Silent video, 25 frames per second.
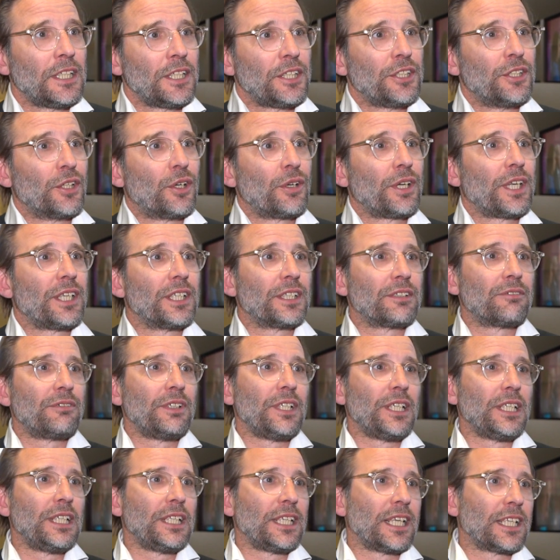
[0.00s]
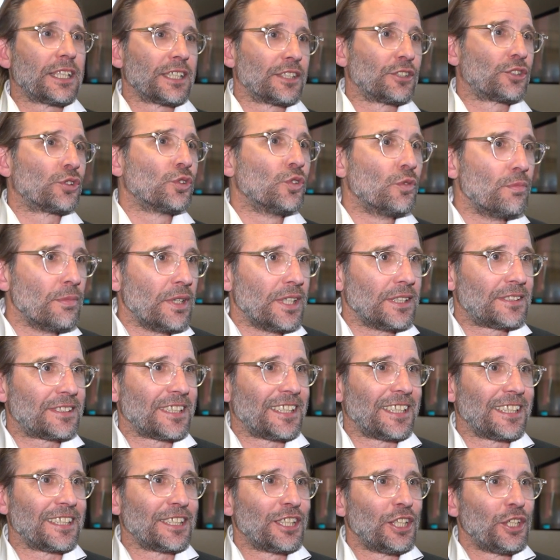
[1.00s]
You know, in a Zoom
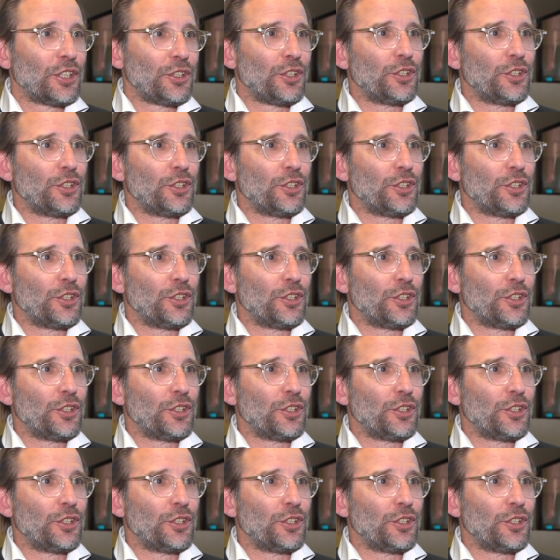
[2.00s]
meeting,